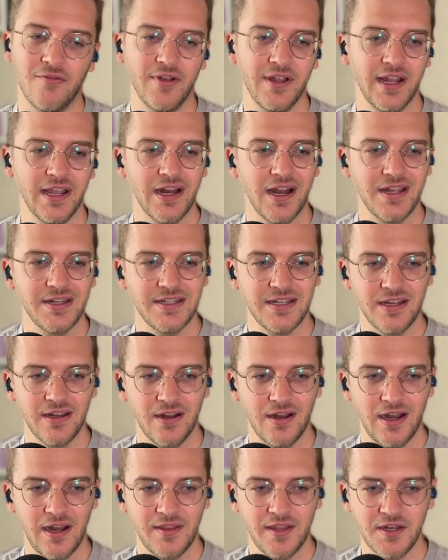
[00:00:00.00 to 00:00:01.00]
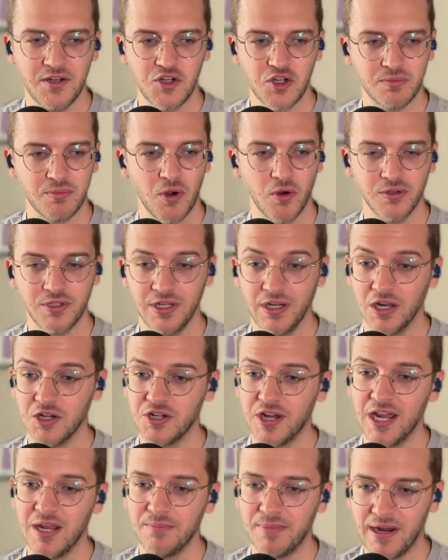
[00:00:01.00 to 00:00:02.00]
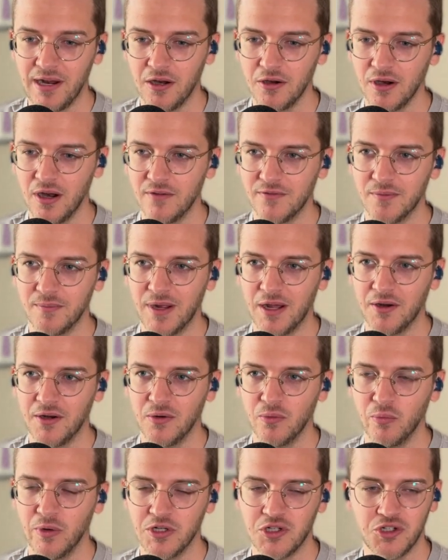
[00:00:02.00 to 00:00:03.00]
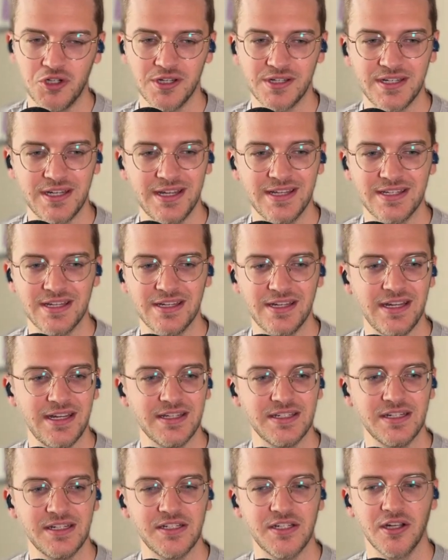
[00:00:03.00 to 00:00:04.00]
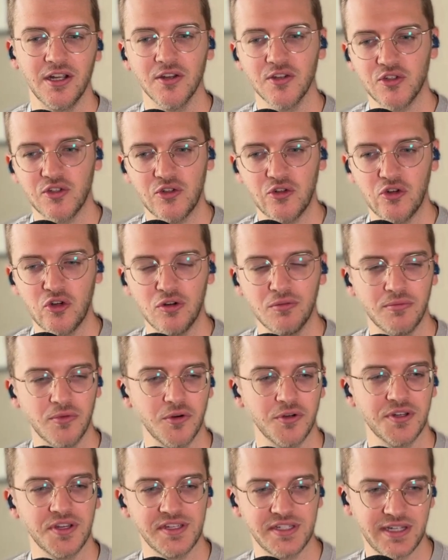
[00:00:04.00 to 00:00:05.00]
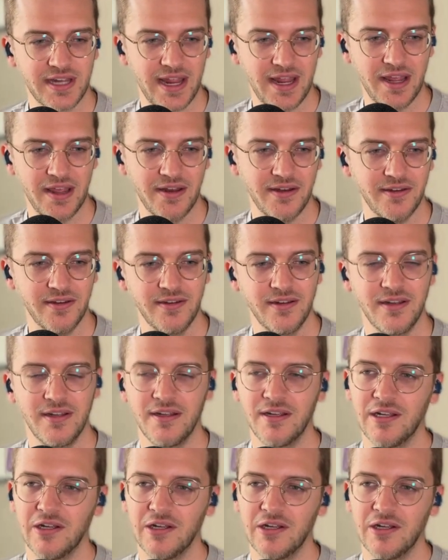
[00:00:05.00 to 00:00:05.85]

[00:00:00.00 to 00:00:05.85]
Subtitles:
having an idea and then just posting a giant paragraph about it, which just isn't easy to consume or to scan